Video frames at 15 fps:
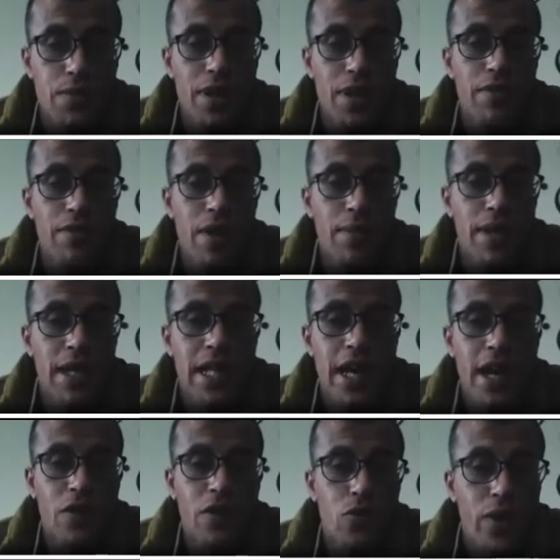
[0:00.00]
be
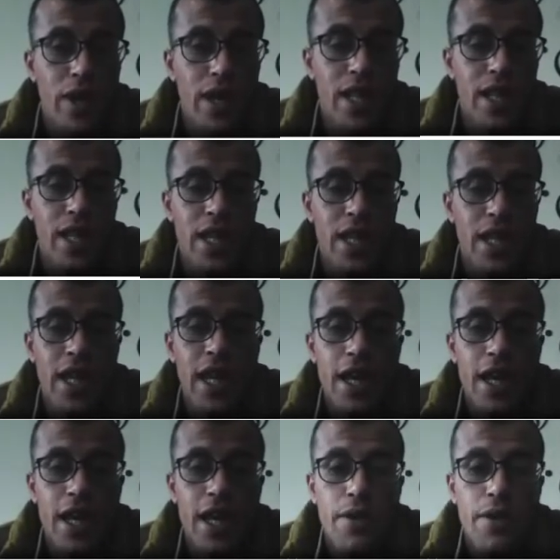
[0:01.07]
familiar with the